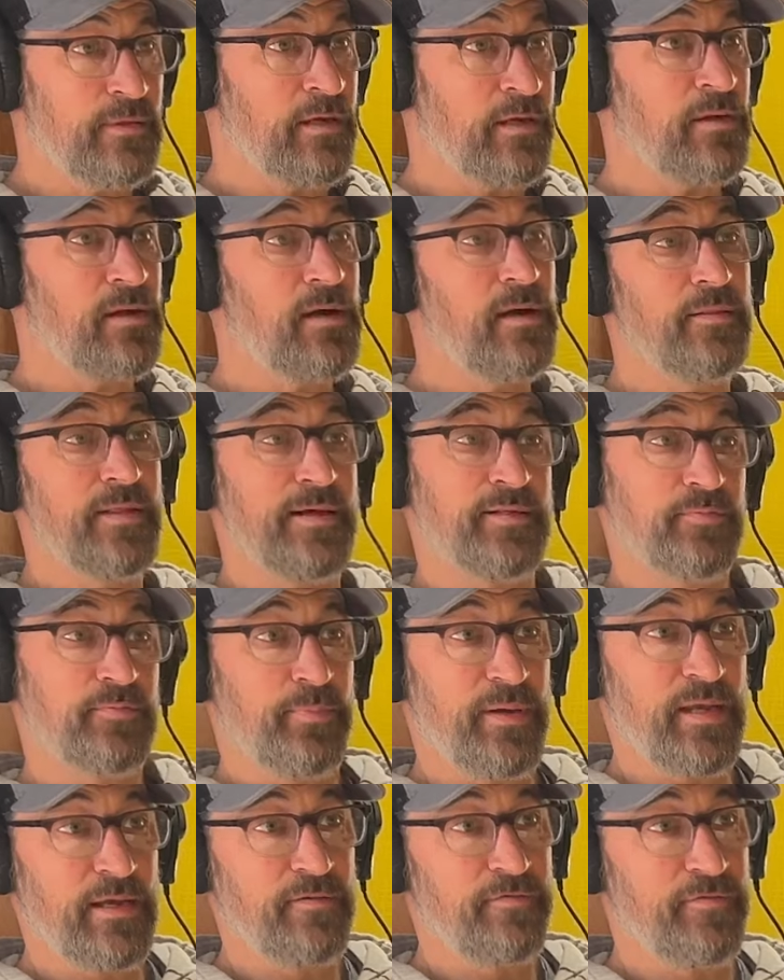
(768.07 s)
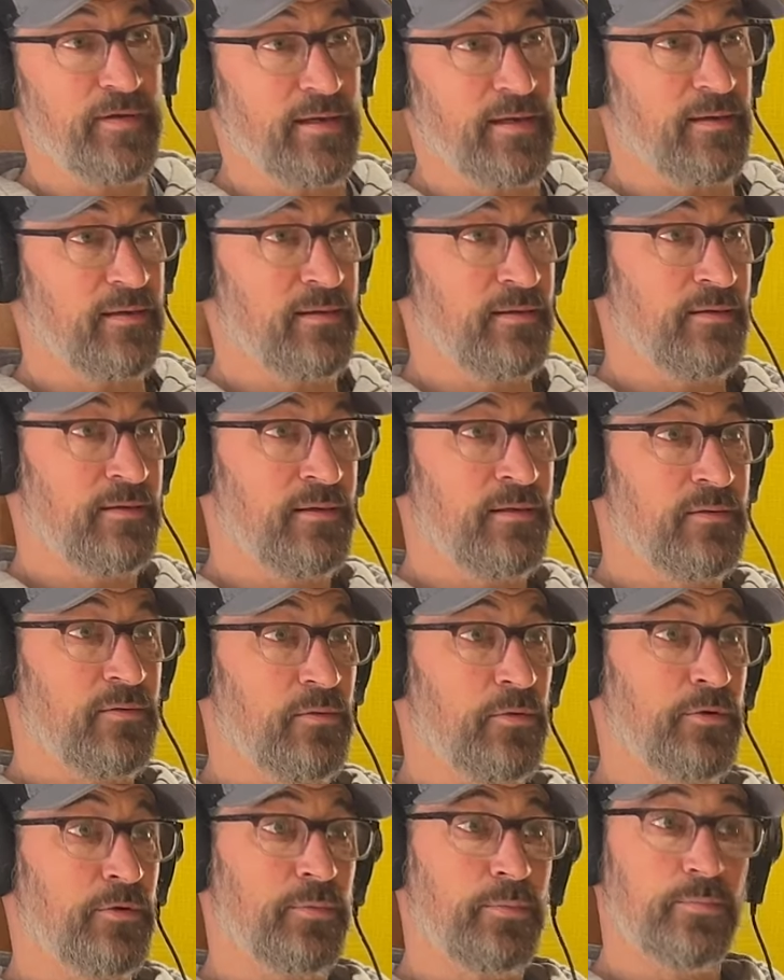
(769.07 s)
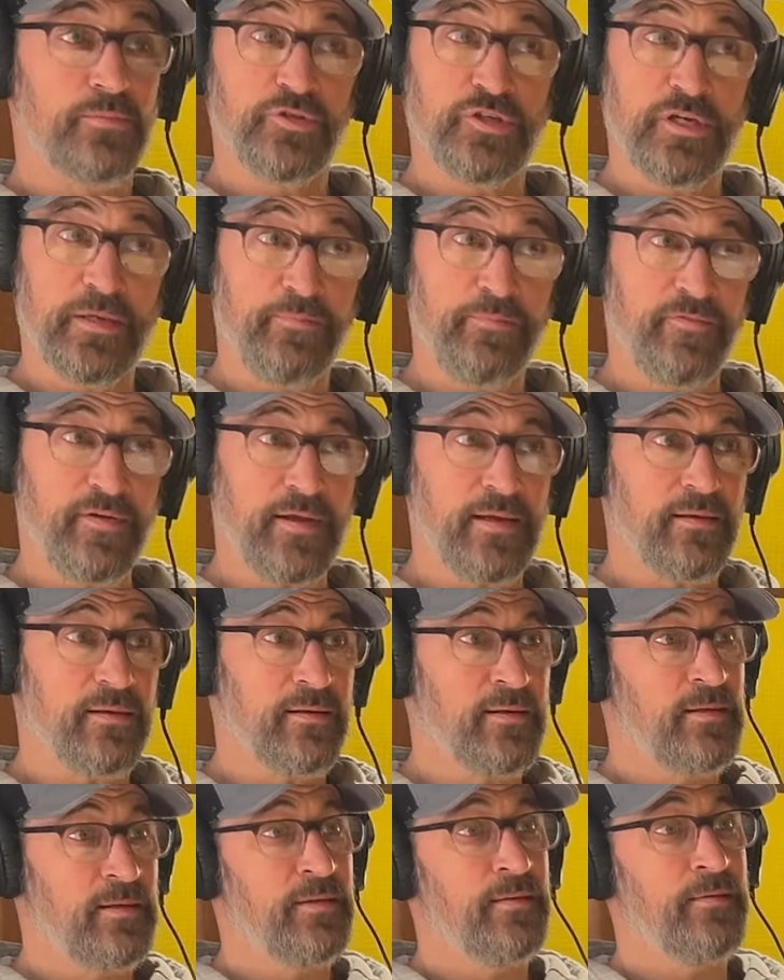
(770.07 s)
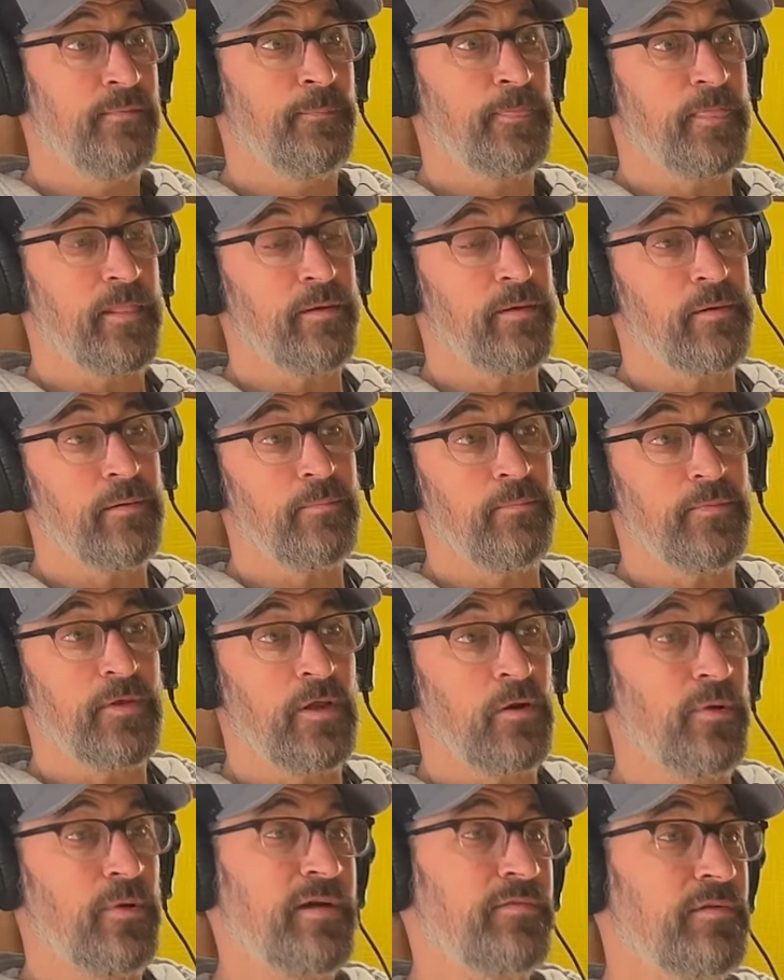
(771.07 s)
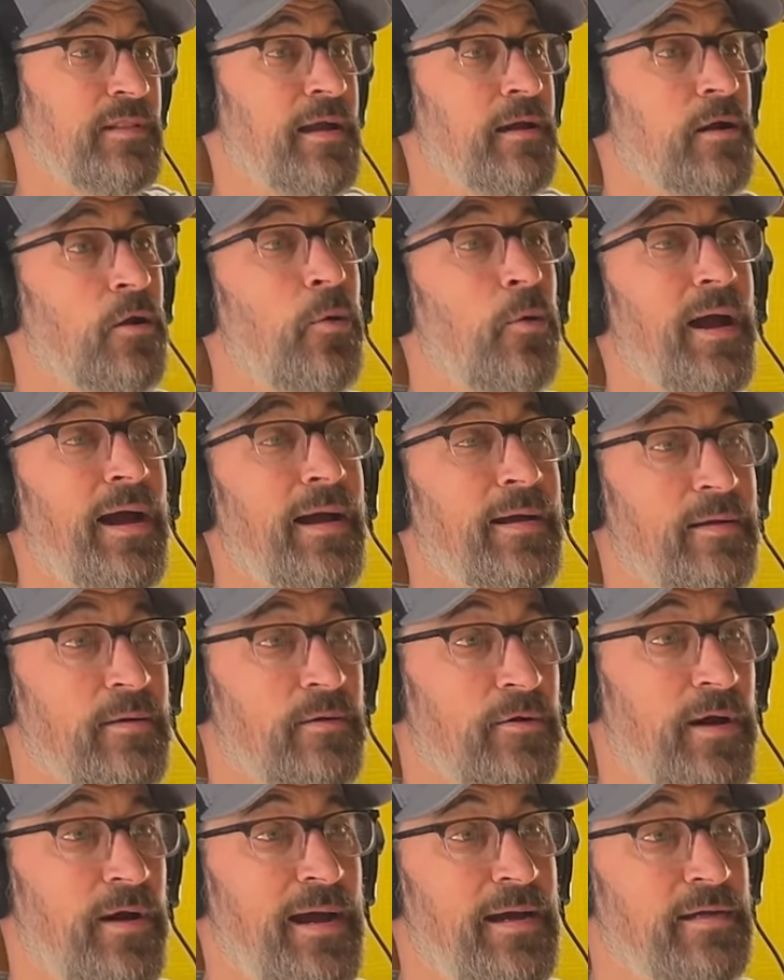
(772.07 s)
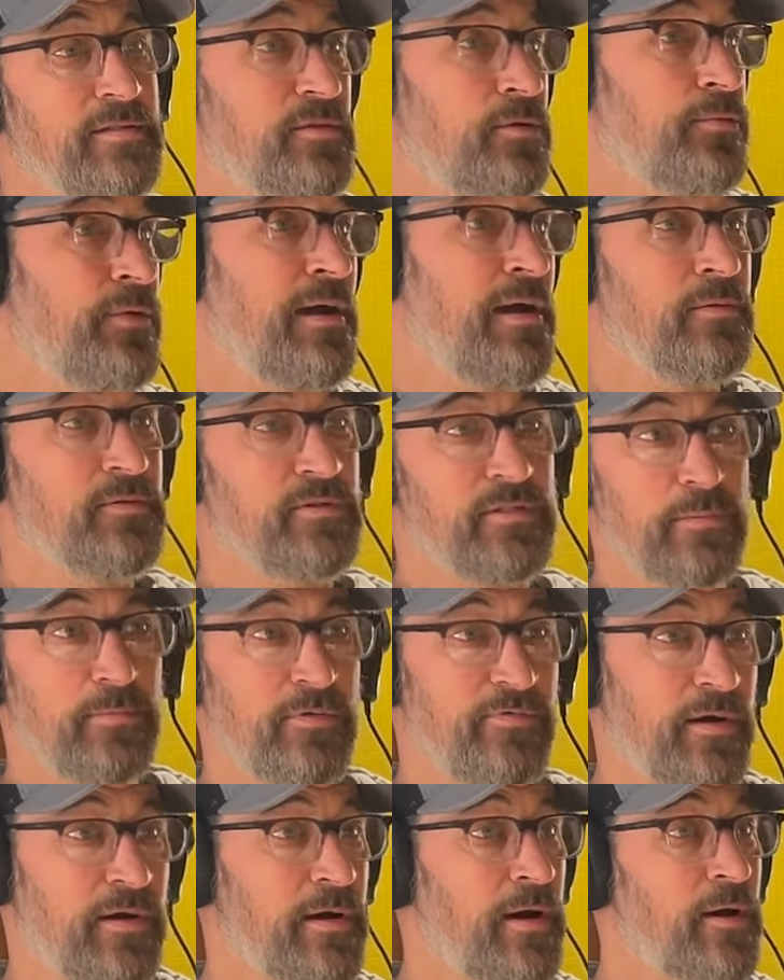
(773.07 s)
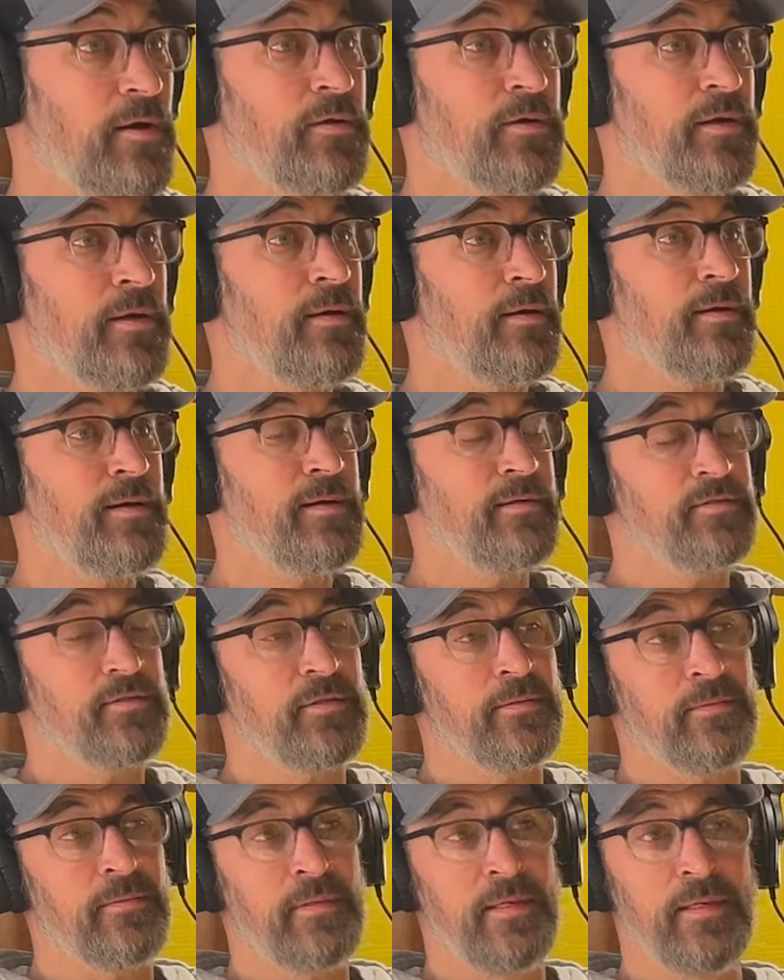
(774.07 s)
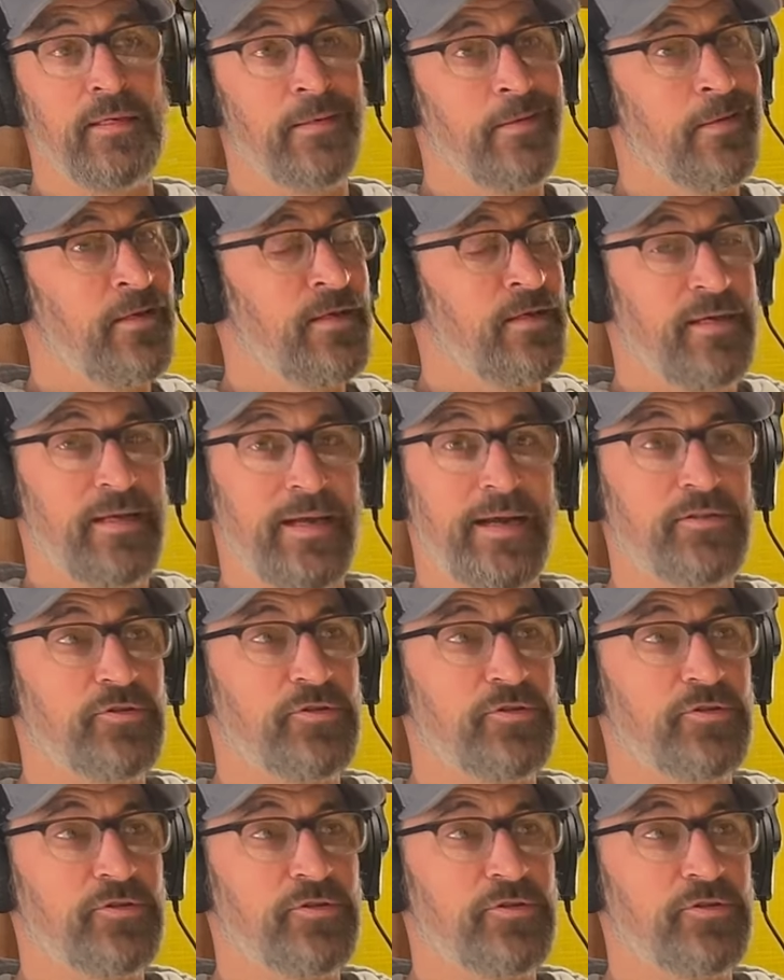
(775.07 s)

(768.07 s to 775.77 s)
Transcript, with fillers: at all. That's pig feed or sheep feed. Um, you know, we have a lot of quack grass around some of our garden areas, and I